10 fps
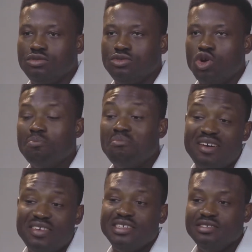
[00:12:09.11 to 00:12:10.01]
your
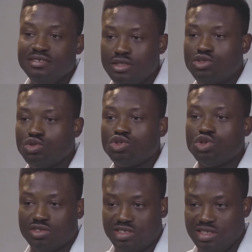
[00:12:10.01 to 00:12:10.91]
marriage needs to
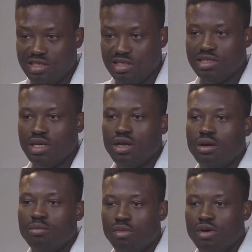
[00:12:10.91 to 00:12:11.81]
succeed
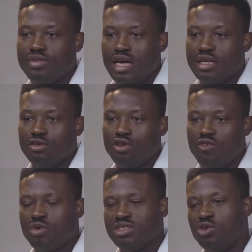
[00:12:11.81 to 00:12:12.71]
more than
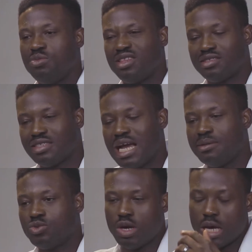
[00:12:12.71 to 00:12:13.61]
love, because there will be
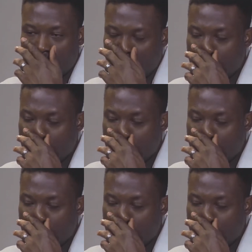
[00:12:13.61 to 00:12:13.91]
times where,